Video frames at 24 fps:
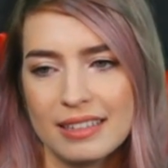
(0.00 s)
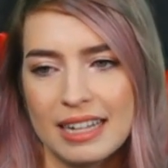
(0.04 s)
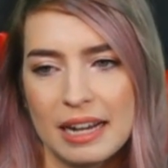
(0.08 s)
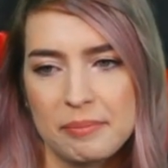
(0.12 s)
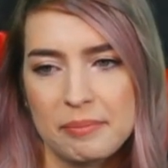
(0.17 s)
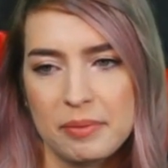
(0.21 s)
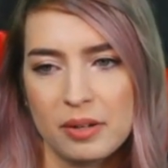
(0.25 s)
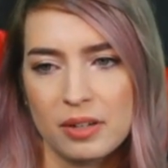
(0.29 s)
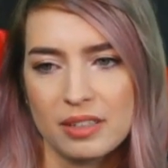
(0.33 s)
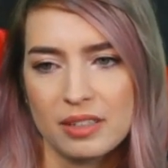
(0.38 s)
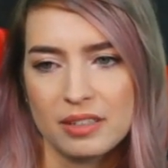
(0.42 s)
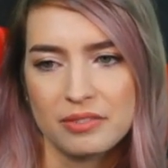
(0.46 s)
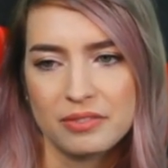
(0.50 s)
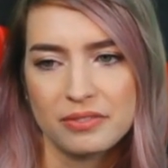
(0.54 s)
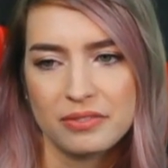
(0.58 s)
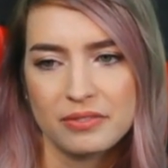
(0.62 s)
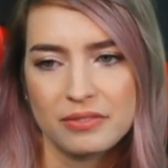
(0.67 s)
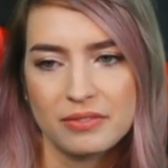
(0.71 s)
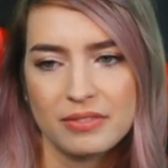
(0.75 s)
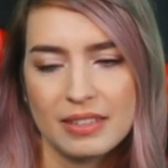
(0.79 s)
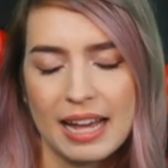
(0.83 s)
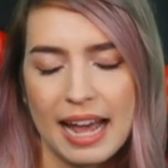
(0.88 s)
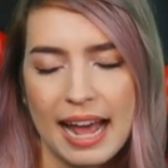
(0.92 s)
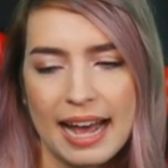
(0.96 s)
part of
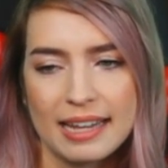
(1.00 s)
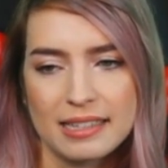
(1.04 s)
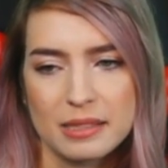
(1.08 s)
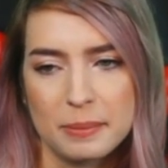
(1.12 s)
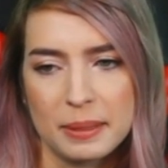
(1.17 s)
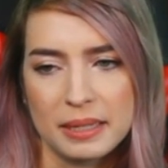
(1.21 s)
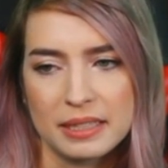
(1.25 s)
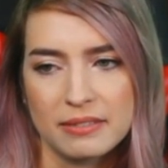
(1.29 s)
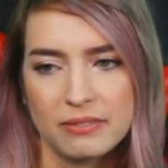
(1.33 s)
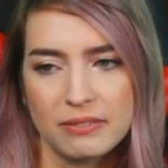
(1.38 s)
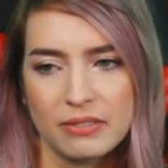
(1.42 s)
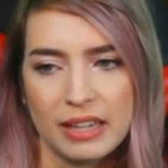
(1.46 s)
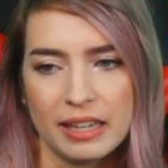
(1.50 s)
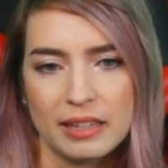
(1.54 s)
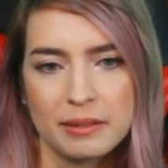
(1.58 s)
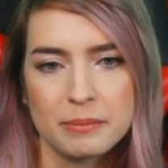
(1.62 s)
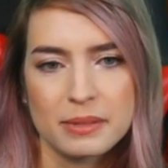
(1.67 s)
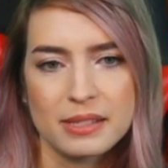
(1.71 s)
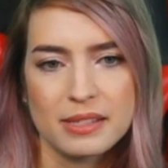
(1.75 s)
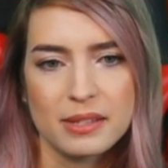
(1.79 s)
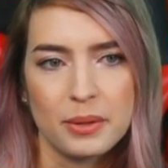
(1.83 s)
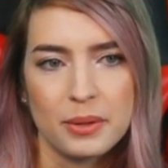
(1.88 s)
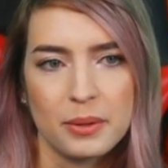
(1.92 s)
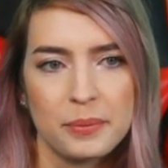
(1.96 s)
the aspect of
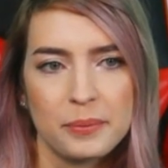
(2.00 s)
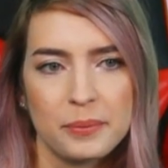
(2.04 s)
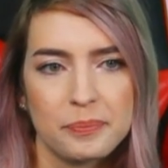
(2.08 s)
games. So